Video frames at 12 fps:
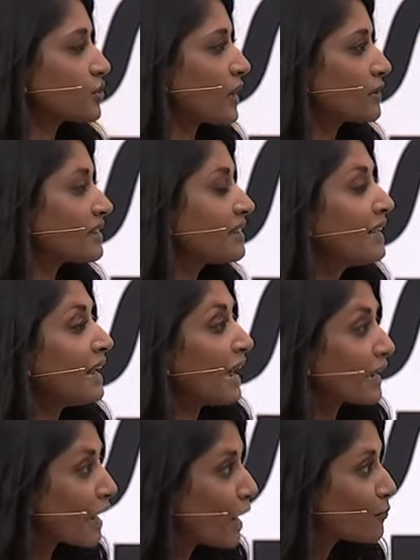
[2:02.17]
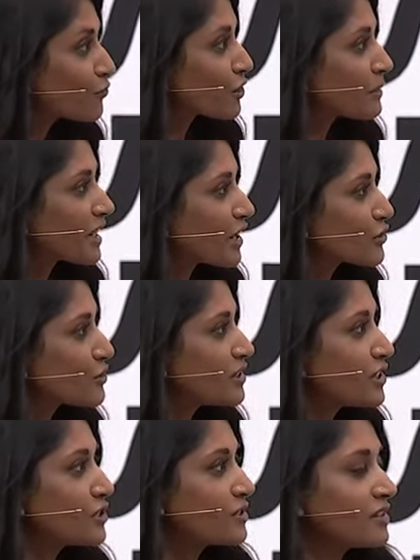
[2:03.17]
around it. I come from a
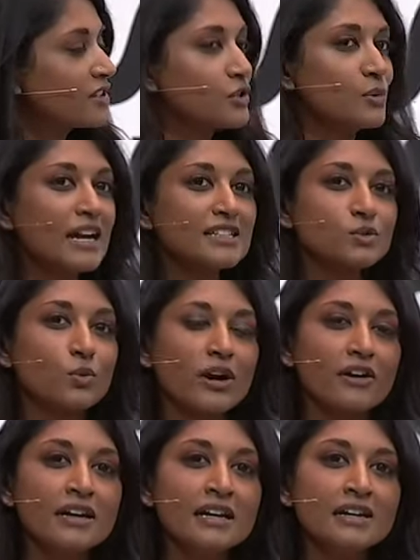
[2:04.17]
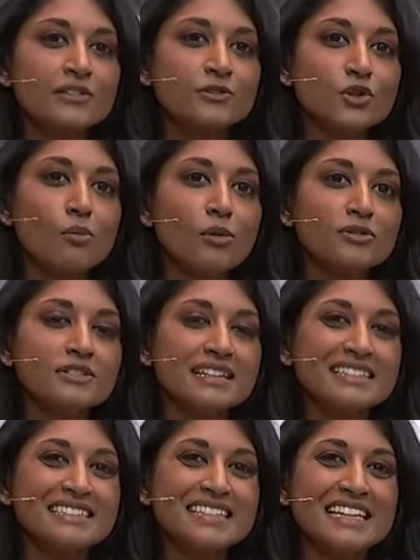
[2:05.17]
country in the US where there's almost
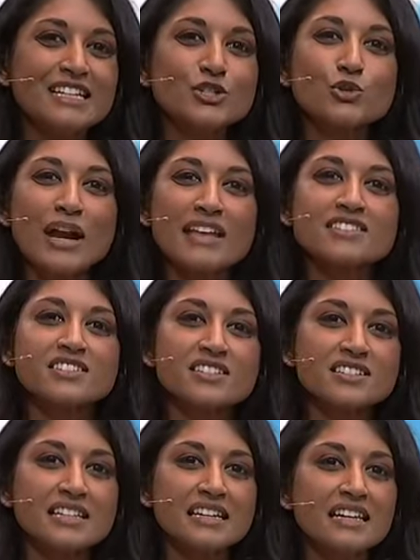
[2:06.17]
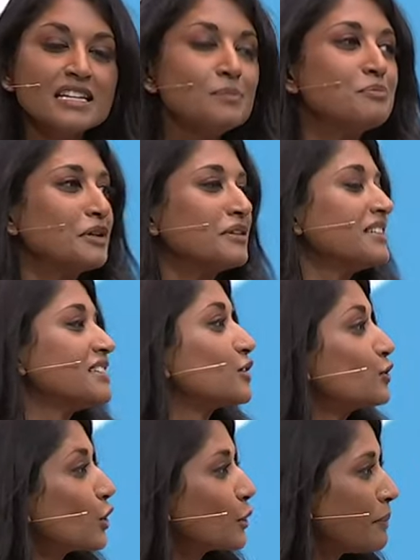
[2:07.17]
an intransigent inability
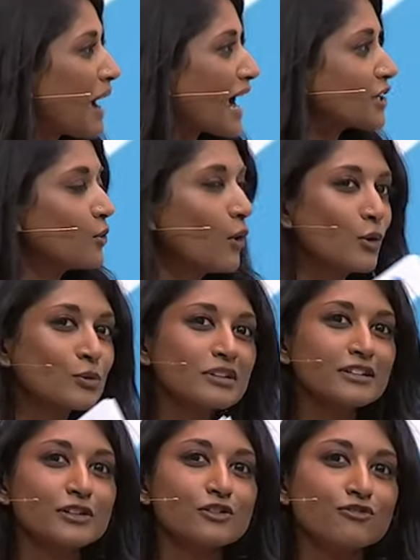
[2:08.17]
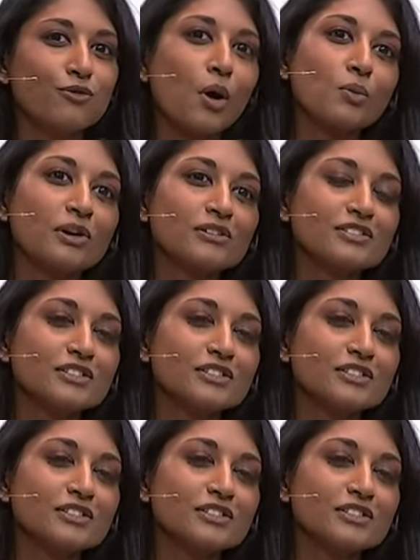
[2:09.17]
to look back. You only look forward.